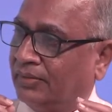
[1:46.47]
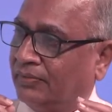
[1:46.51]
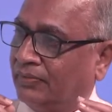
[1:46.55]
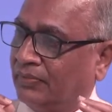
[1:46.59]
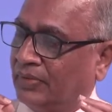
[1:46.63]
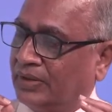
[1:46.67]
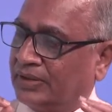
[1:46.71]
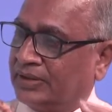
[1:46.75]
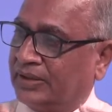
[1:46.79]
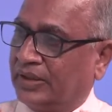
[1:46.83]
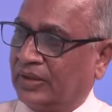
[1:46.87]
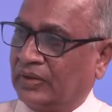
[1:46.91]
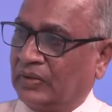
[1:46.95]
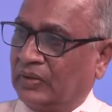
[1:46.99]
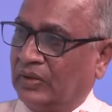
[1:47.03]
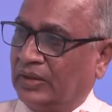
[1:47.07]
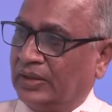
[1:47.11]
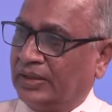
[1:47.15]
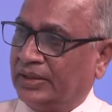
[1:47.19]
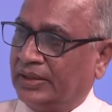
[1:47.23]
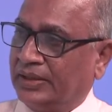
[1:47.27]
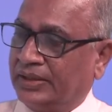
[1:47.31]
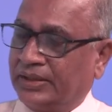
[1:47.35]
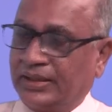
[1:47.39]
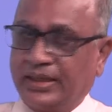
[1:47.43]
what they
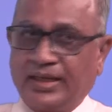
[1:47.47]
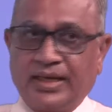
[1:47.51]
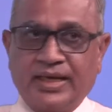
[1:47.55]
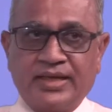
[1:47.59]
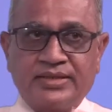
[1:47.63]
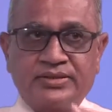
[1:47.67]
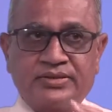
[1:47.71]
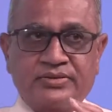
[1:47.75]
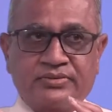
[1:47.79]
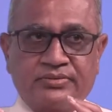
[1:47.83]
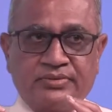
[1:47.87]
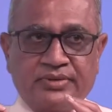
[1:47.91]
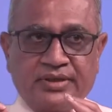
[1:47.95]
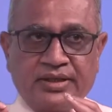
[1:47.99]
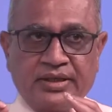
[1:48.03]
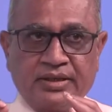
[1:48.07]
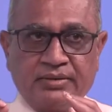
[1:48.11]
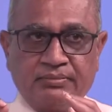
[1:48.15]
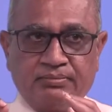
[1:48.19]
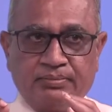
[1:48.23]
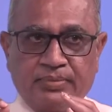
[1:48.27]
call it as today